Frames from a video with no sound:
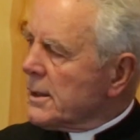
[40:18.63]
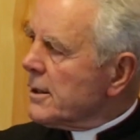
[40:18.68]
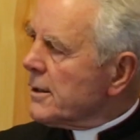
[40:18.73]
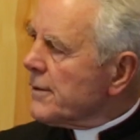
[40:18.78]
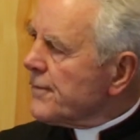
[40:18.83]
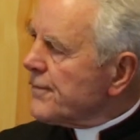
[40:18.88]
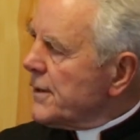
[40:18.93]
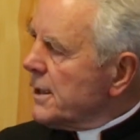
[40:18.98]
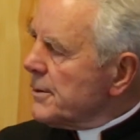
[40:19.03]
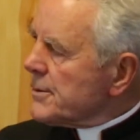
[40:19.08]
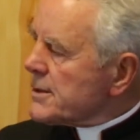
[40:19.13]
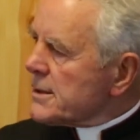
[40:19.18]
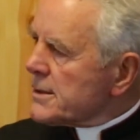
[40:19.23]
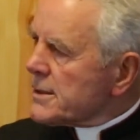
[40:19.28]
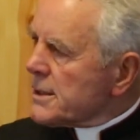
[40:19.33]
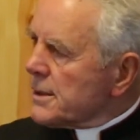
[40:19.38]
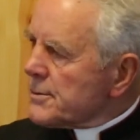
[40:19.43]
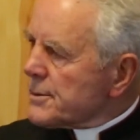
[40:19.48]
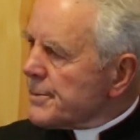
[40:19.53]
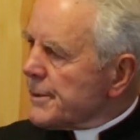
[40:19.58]
The pharmacist
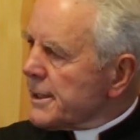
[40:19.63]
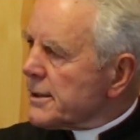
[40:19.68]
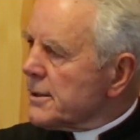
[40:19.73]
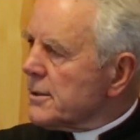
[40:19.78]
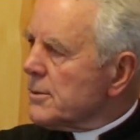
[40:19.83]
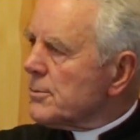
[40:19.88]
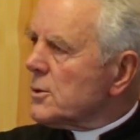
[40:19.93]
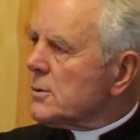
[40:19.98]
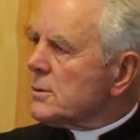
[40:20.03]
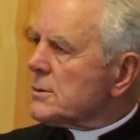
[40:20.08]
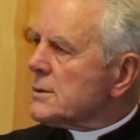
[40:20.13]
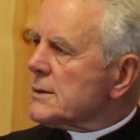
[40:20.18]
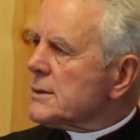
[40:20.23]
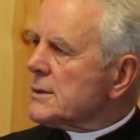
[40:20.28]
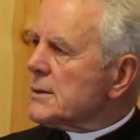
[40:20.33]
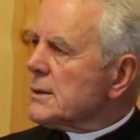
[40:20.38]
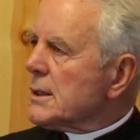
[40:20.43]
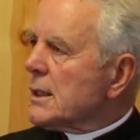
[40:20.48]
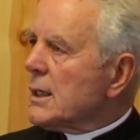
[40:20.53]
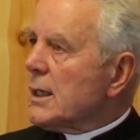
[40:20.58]
comes back in the
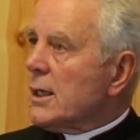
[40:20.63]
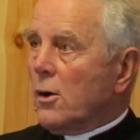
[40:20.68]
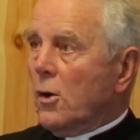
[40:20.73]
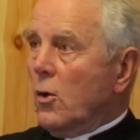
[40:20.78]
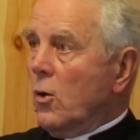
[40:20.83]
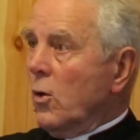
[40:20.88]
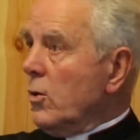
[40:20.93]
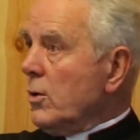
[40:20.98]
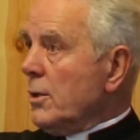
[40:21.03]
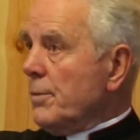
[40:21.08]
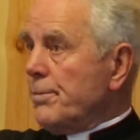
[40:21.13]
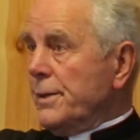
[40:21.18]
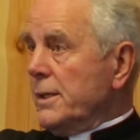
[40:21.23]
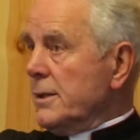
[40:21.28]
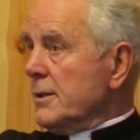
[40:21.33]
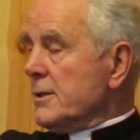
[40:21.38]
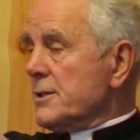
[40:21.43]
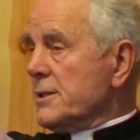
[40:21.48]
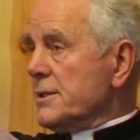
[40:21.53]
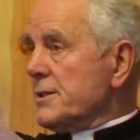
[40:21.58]
morning, all the
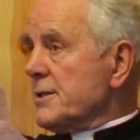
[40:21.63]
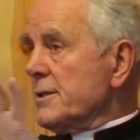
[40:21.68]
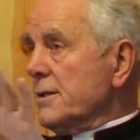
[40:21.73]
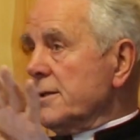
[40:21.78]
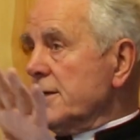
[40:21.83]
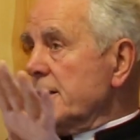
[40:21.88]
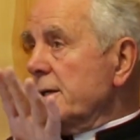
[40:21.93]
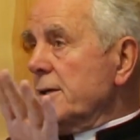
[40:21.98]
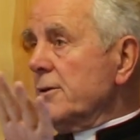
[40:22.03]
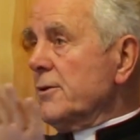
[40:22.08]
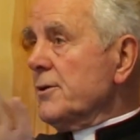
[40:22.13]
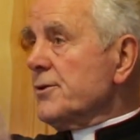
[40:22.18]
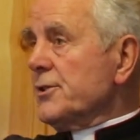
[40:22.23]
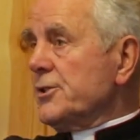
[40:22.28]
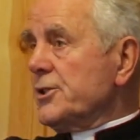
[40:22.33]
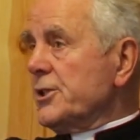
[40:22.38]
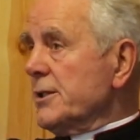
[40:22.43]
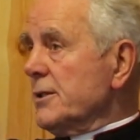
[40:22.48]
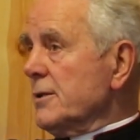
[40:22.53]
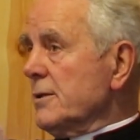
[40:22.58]
pills are still there on the
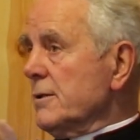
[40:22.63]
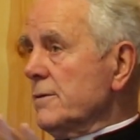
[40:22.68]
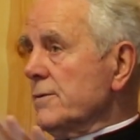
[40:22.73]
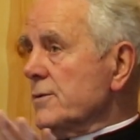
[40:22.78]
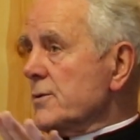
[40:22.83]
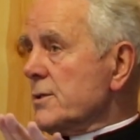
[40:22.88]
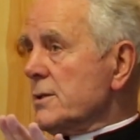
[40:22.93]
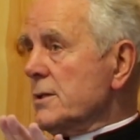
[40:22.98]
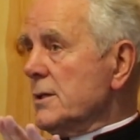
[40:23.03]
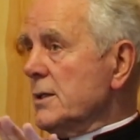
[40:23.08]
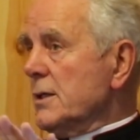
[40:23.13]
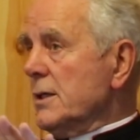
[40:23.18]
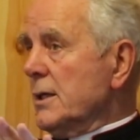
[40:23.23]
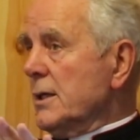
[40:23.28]
shelves,